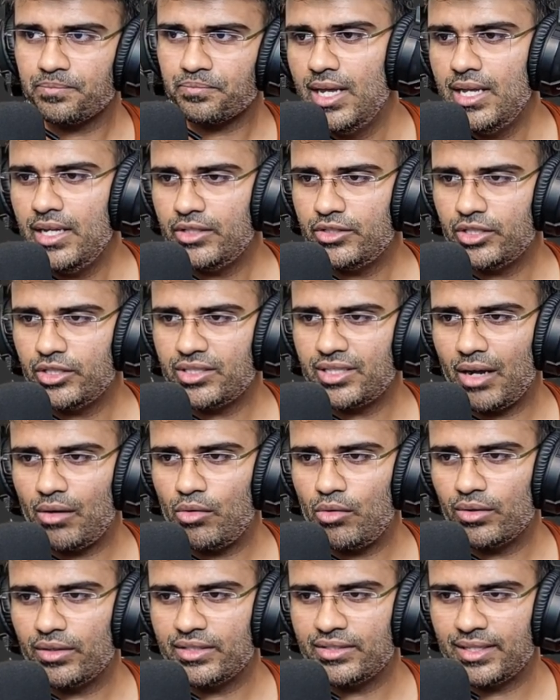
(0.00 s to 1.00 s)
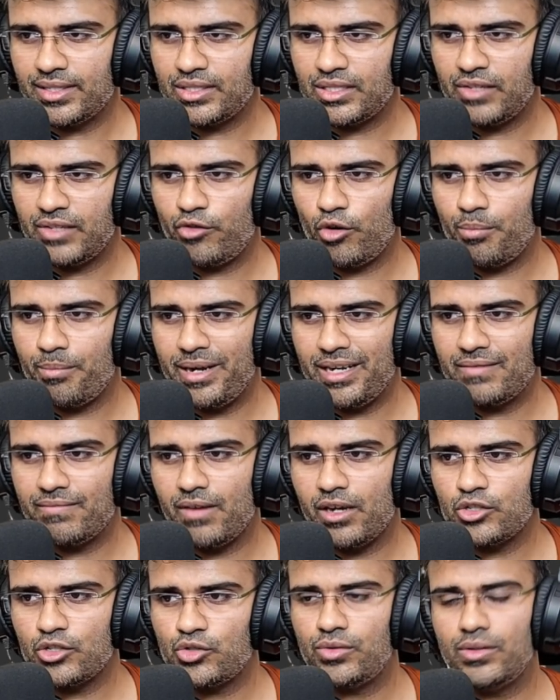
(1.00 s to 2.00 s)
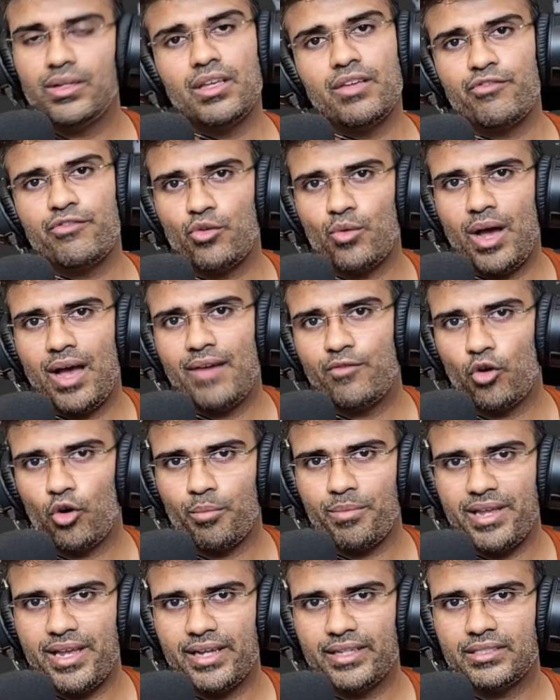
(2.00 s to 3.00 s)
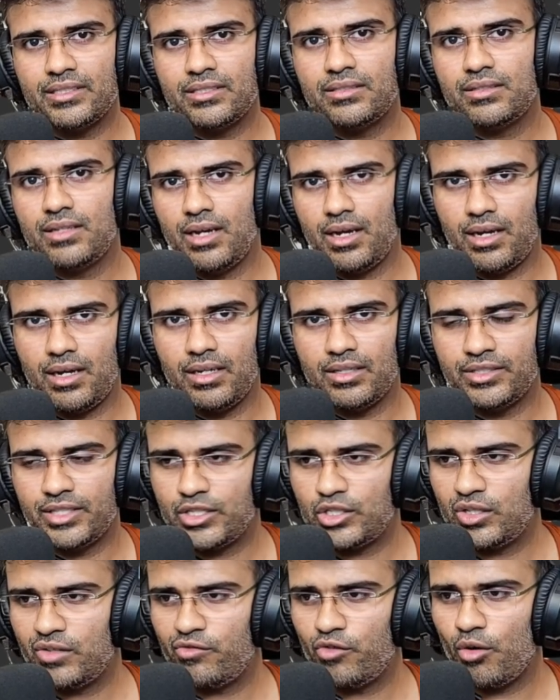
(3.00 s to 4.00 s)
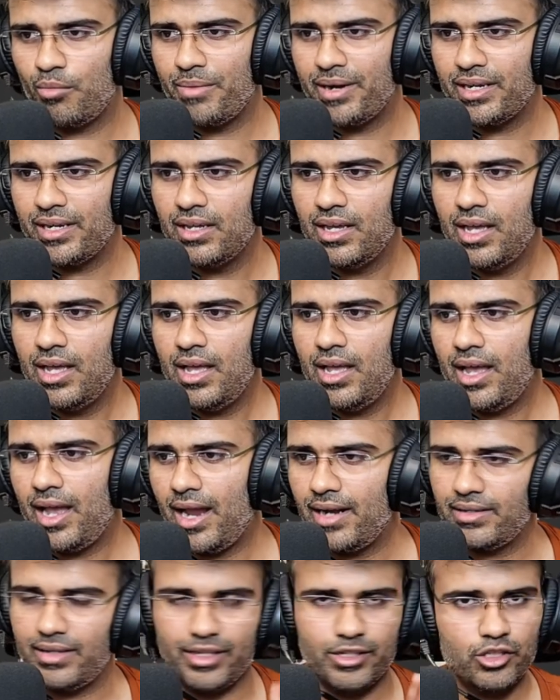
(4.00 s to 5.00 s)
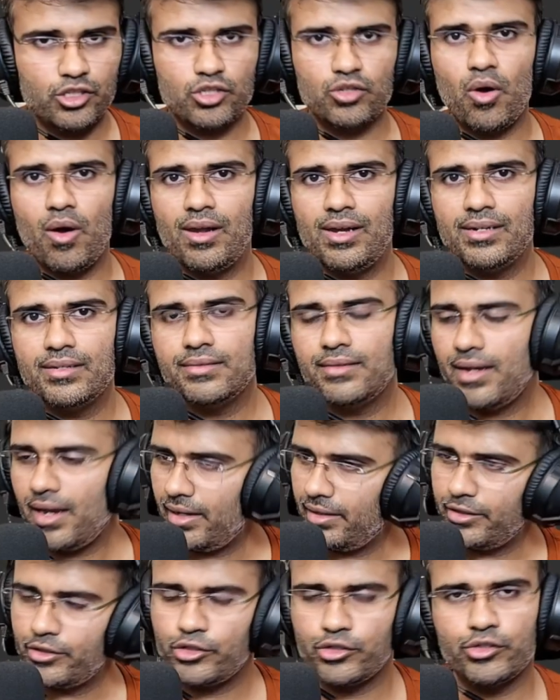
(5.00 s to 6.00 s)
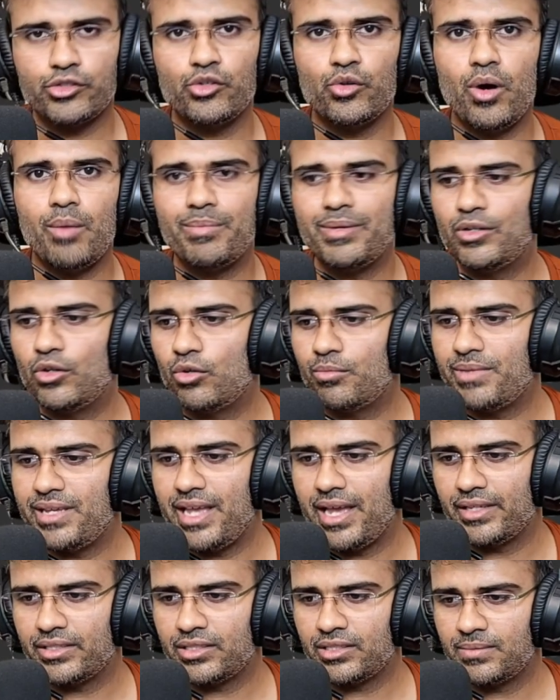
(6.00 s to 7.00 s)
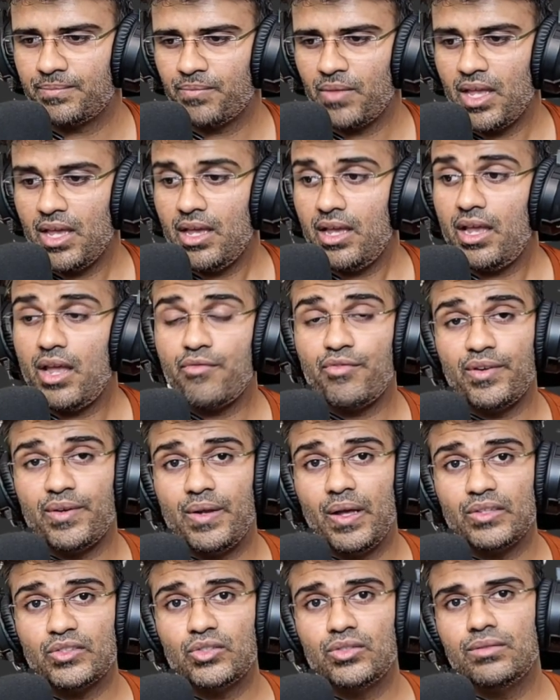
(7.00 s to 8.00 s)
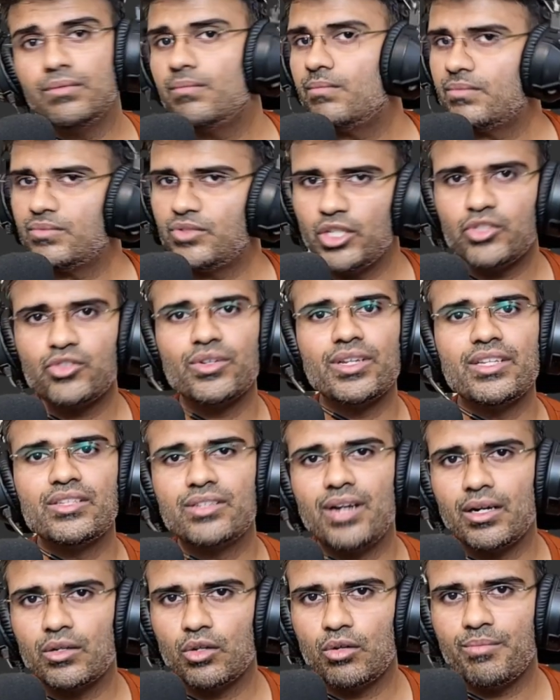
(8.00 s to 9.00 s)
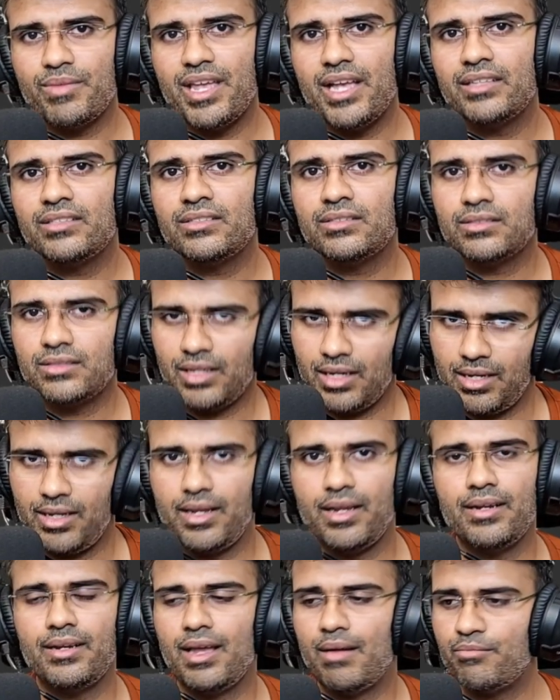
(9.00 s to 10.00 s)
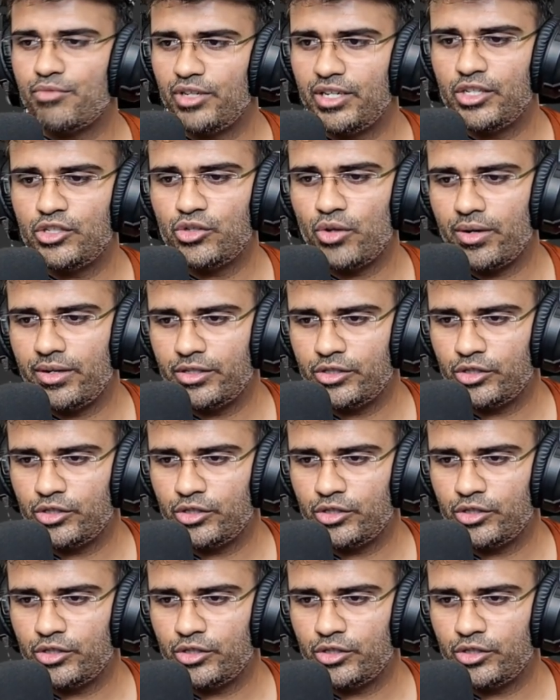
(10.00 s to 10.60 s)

Just download the 64-bit version if you have OBS 64-bit and install it, and it should show up in OBS. If it doesn't, just restart OBS and I'm pretty sure it should